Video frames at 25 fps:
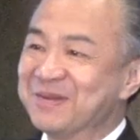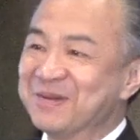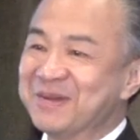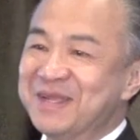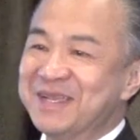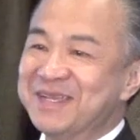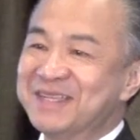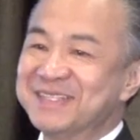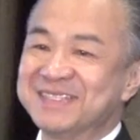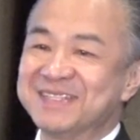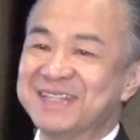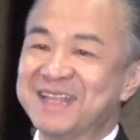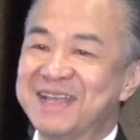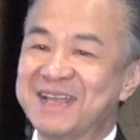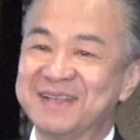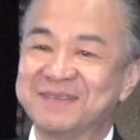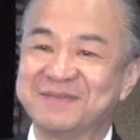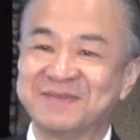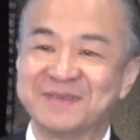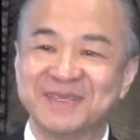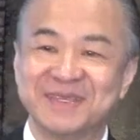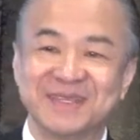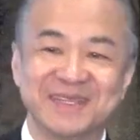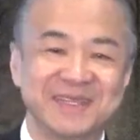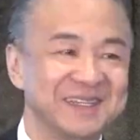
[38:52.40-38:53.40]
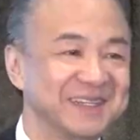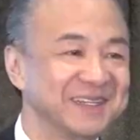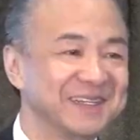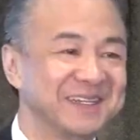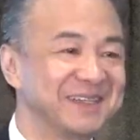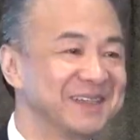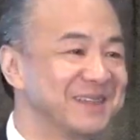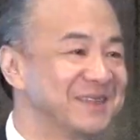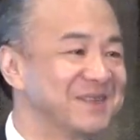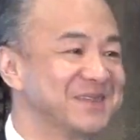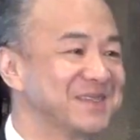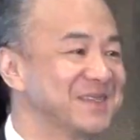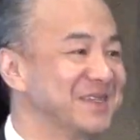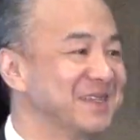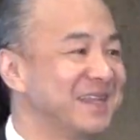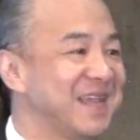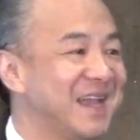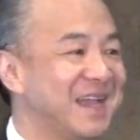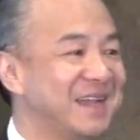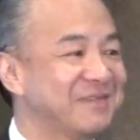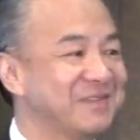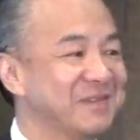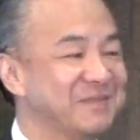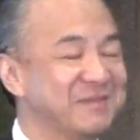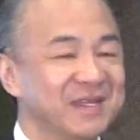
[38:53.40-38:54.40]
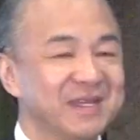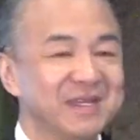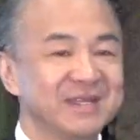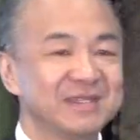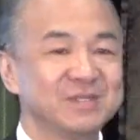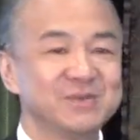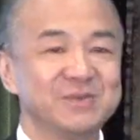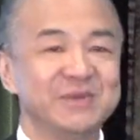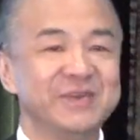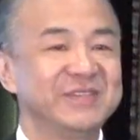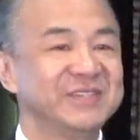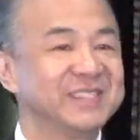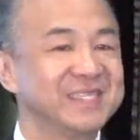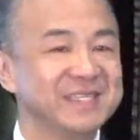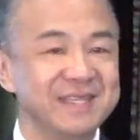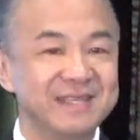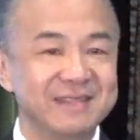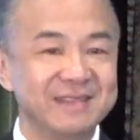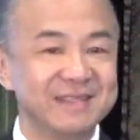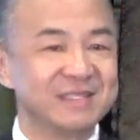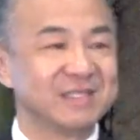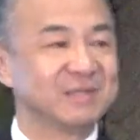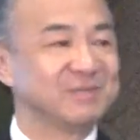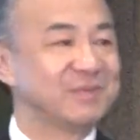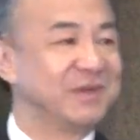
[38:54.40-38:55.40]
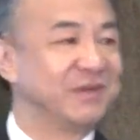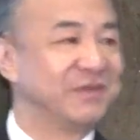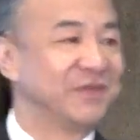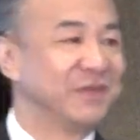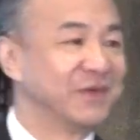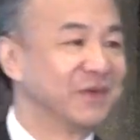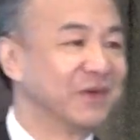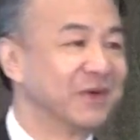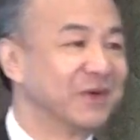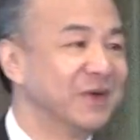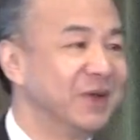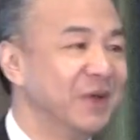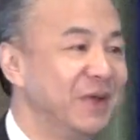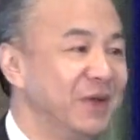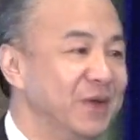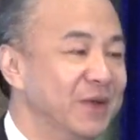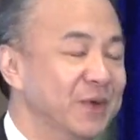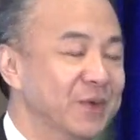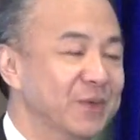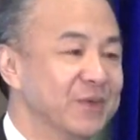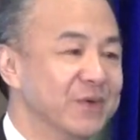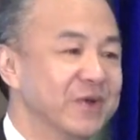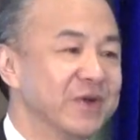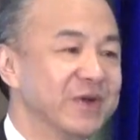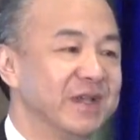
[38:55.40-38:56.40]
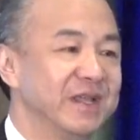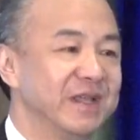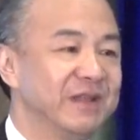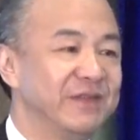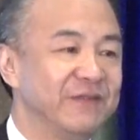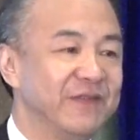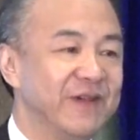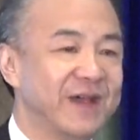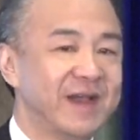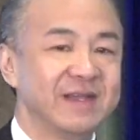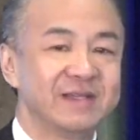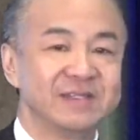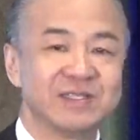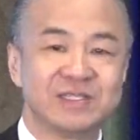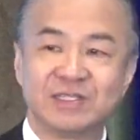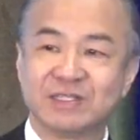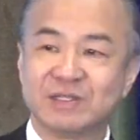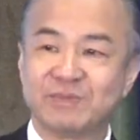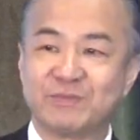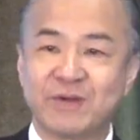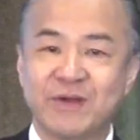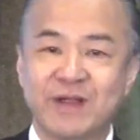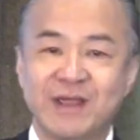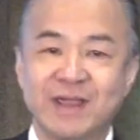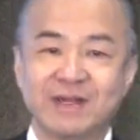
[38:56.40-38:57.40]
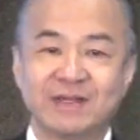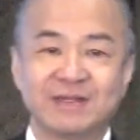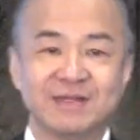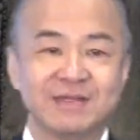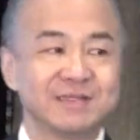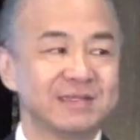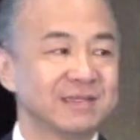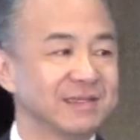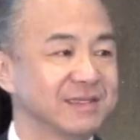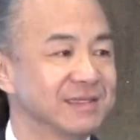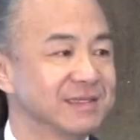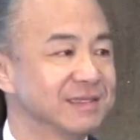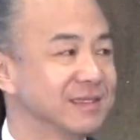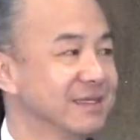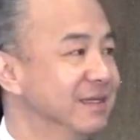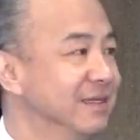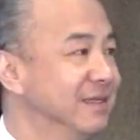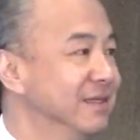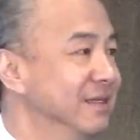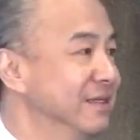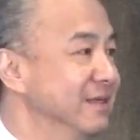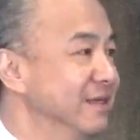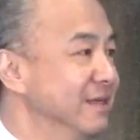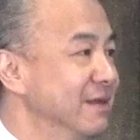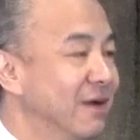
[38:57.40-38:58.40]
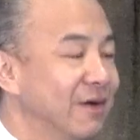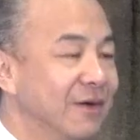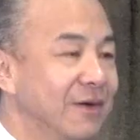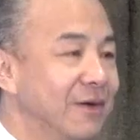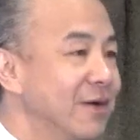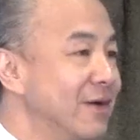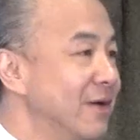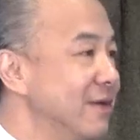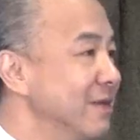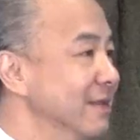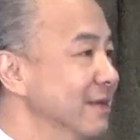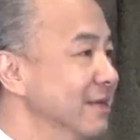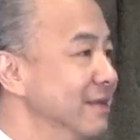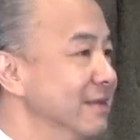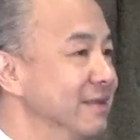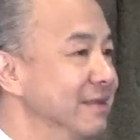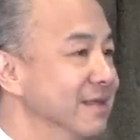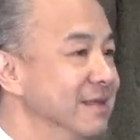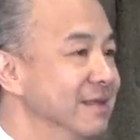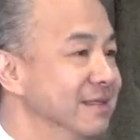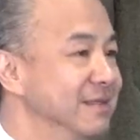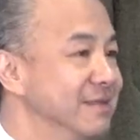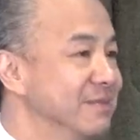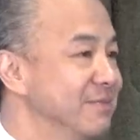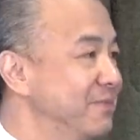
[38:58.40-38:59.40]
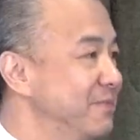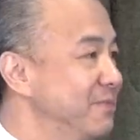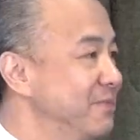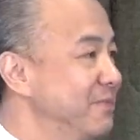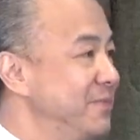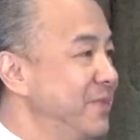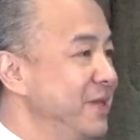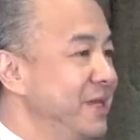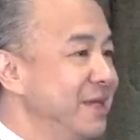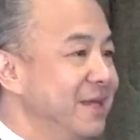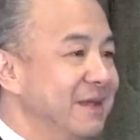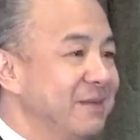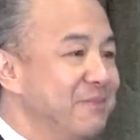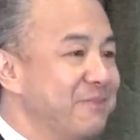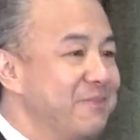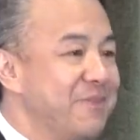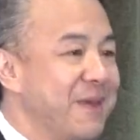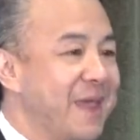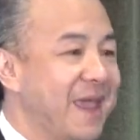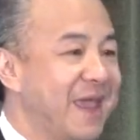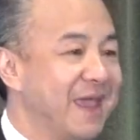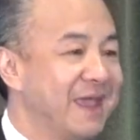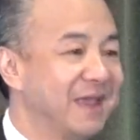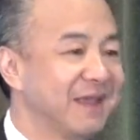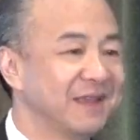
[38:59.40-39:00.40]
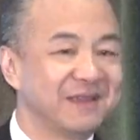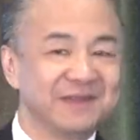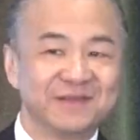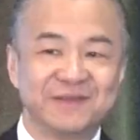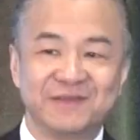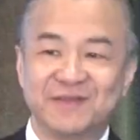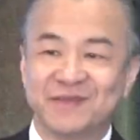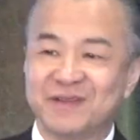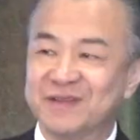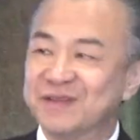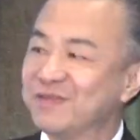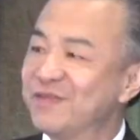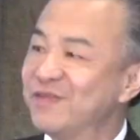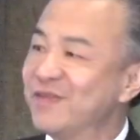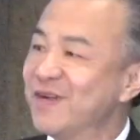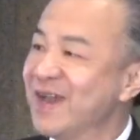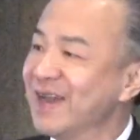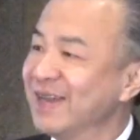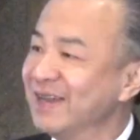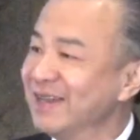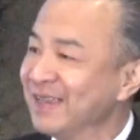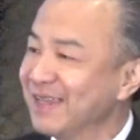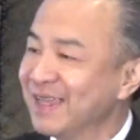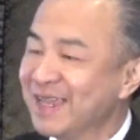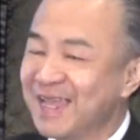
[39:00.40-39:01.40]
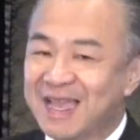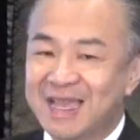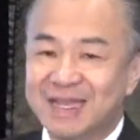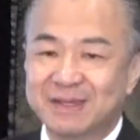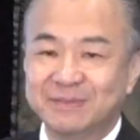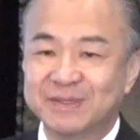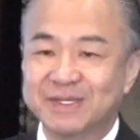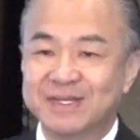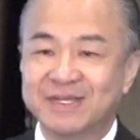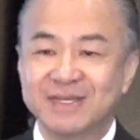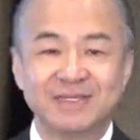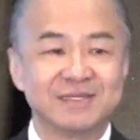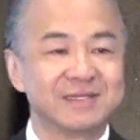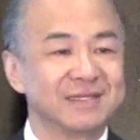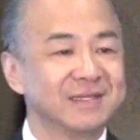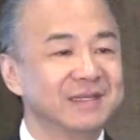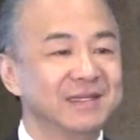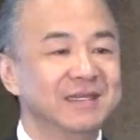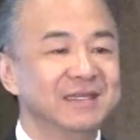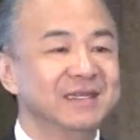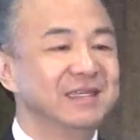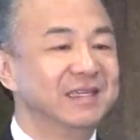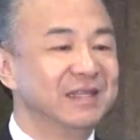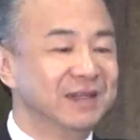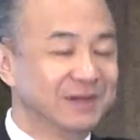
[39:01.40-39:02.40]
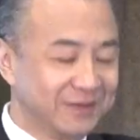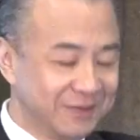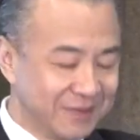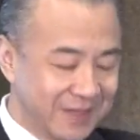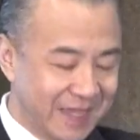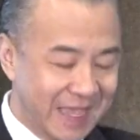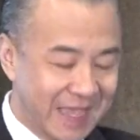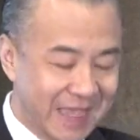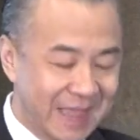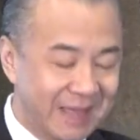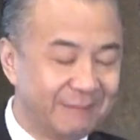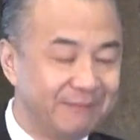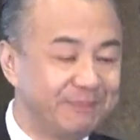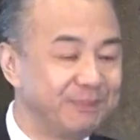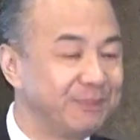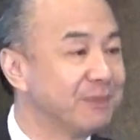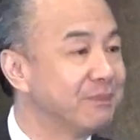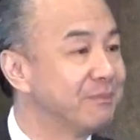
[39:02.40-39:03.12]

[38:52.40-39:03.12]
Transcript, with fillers: Greg's laughing and others are laughing because we've seen this before where an advisor's practice is all in these big bank of filing cabinets, you know, and